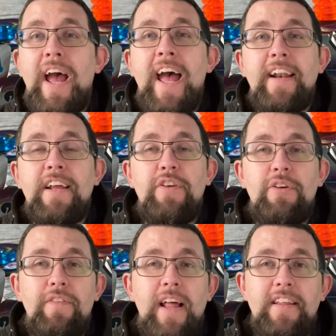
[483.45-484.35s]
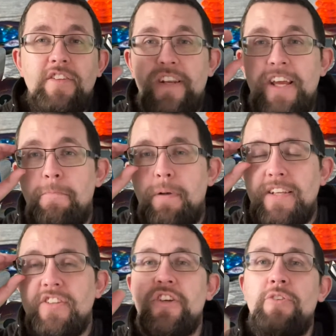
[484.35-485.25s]
and if you have liked this video,
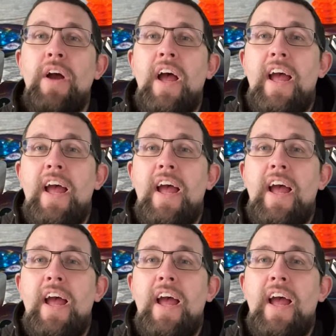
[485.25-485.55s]
please do